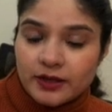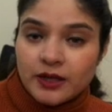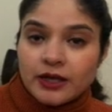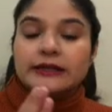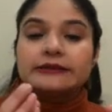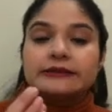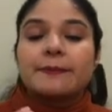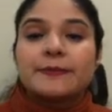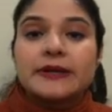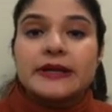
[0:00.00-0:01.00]
is
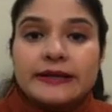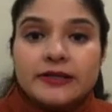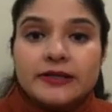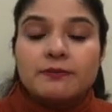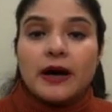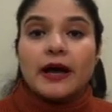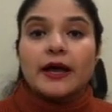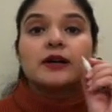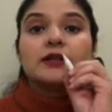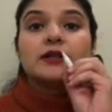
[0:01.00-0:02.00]
separated by
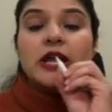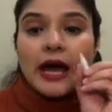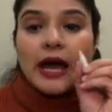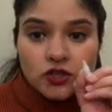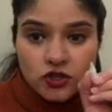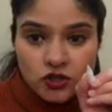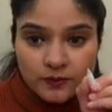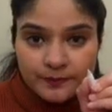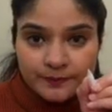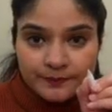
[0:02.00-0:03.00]
a dash,
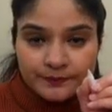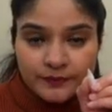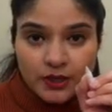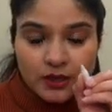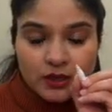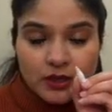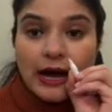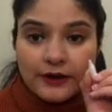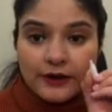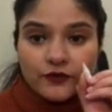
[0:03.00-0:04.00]
a
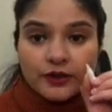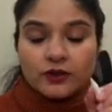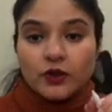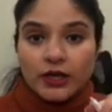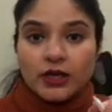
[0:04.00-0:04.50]
hyphen. Okay,